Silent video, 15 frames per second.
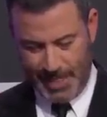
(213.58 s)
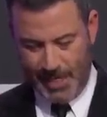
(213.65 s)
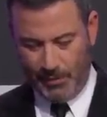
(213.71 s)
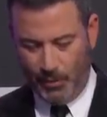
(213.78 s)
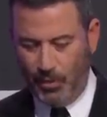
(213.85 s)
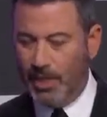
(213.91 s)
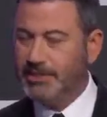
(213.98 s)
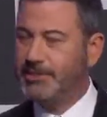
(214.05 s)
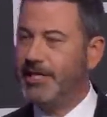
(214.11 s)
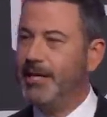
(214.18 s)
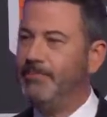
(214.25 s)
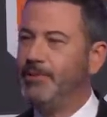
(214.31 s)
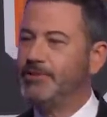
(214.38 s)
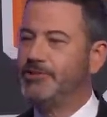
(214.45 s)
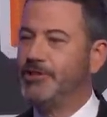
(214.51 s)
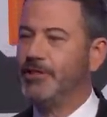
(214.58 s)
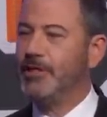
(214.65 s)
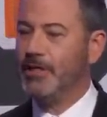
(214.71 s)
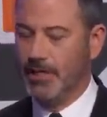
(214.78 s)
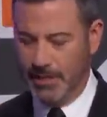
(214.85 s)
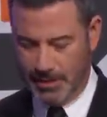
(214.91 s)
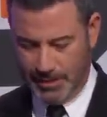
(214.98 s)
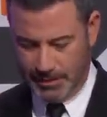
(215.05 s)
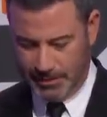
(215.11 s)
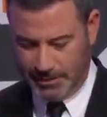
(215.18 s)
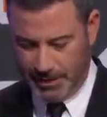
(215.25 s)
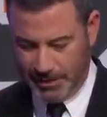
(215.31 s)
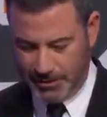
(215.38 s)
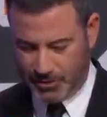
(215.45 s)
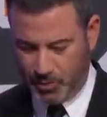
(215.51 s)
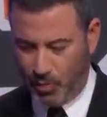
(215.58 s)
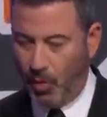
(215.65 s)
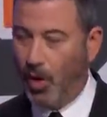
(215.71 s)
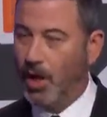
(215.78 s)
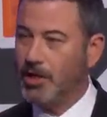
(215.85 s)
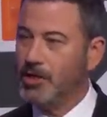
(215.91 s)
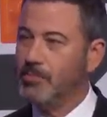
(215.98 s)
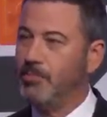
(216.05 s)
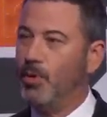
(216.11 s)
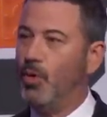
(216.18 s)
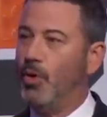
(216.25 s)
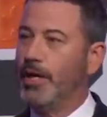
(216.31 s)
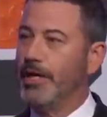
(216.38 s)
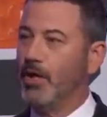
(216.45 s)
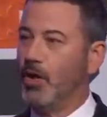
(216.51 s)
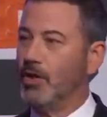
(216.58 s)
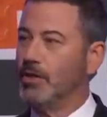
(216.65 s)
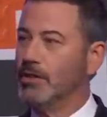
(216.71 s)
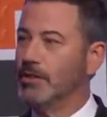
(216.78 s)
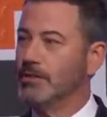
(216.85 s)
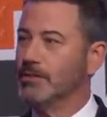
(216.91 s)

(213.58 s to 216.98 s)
At what temperature does water boil?